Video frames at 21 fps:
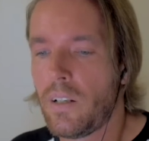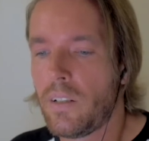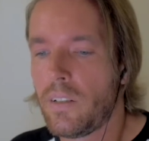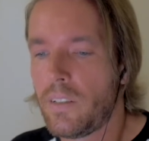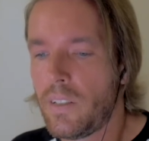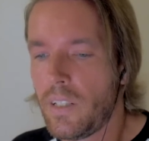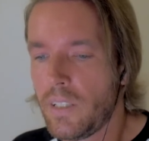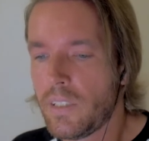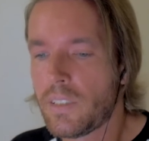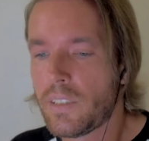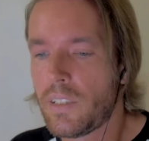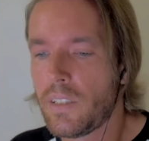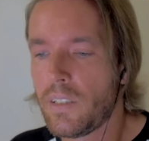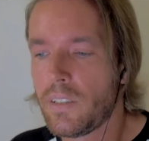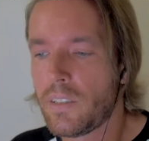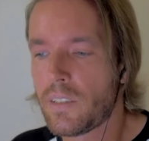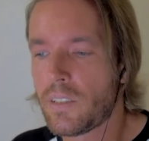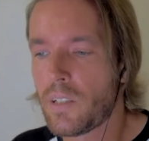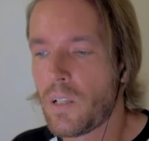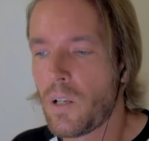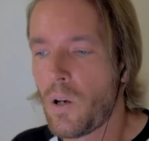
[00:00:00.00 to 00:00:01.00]
this
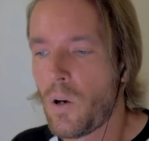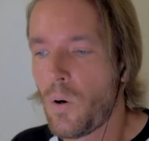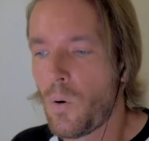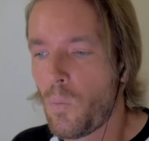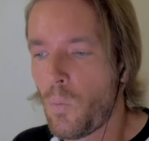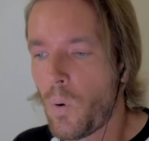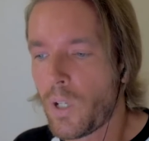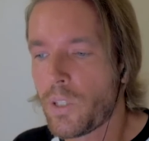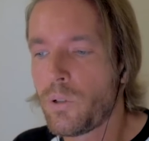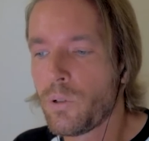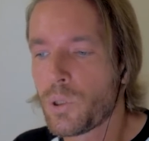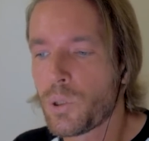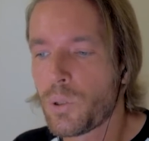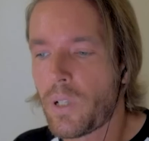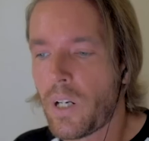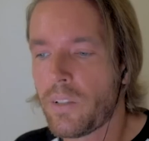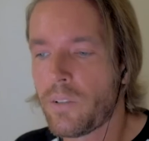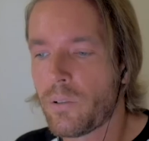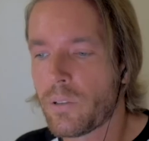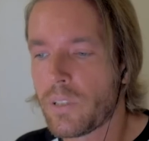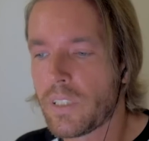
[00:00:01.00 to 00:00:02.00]
is what you should
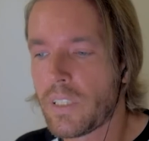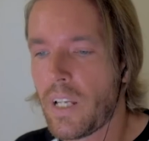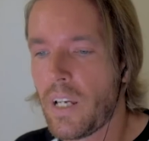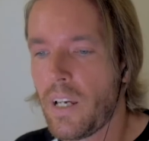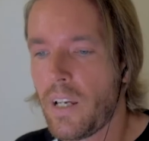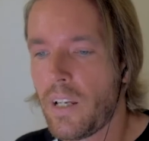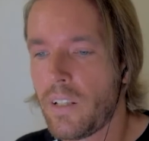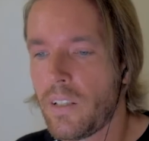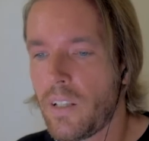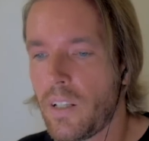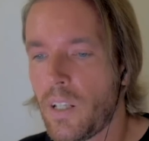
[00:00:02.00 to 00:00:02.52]
understand